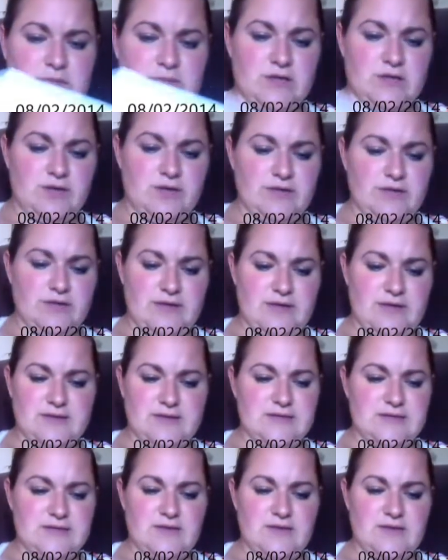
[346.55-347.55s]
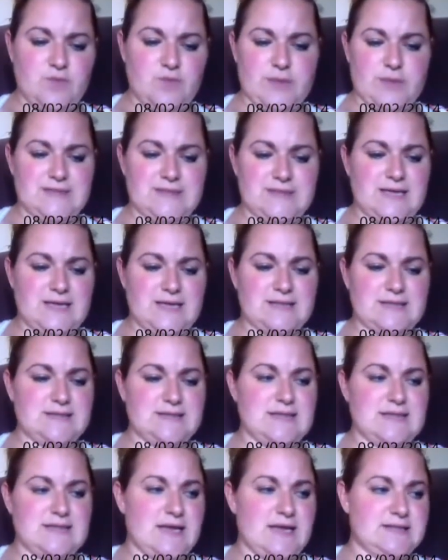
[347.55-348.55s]
the only thing this invoice says
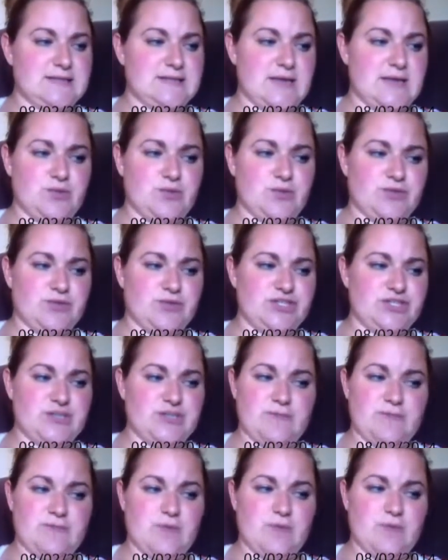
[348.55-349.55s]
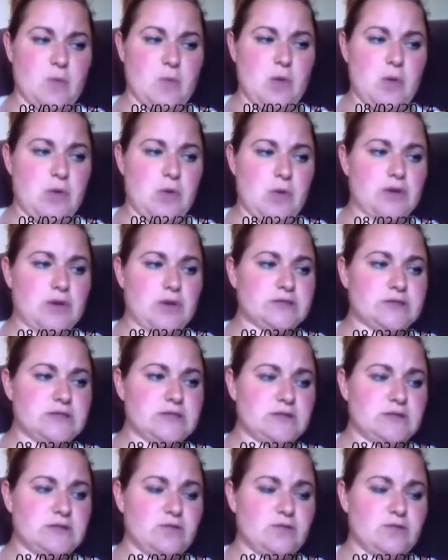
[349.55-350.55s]
is that it's a reship from Walmart,
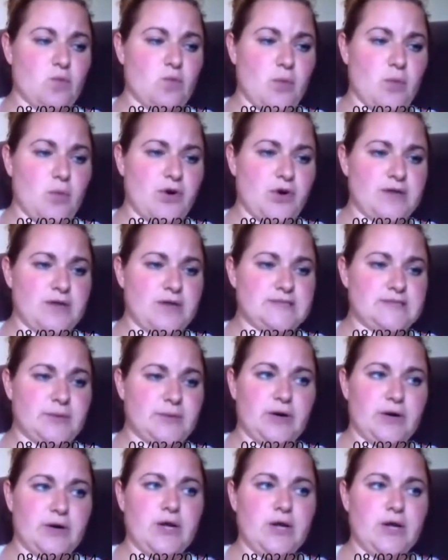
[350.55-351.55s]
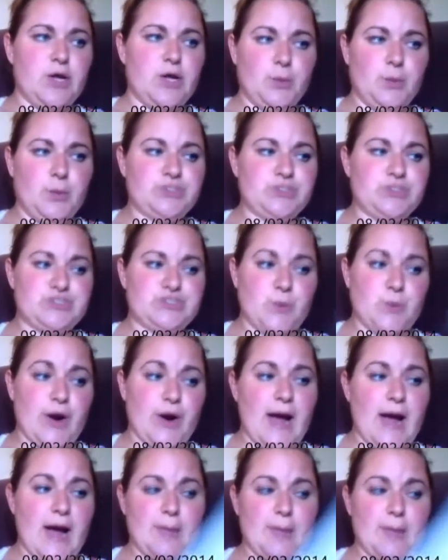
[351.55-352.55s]
Walmart customer, which is
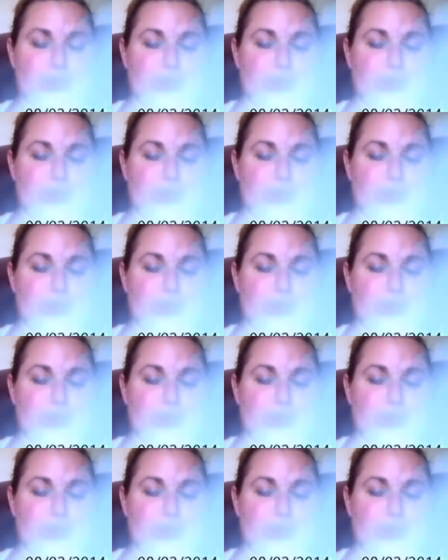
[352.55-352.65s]
where I